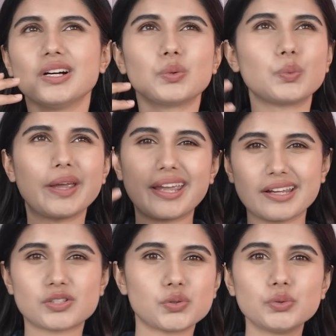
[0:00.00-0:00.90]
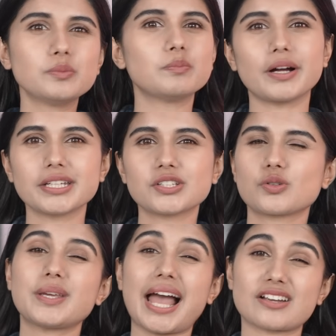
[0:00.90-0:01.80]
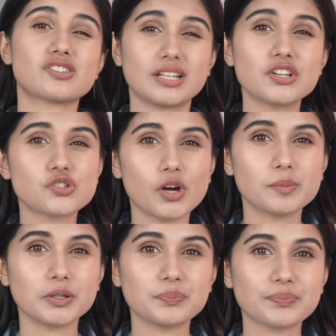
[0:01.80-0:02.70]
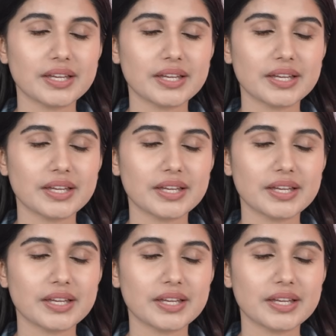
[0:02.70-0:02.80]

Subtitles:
way too muddy to be actually enjoyable.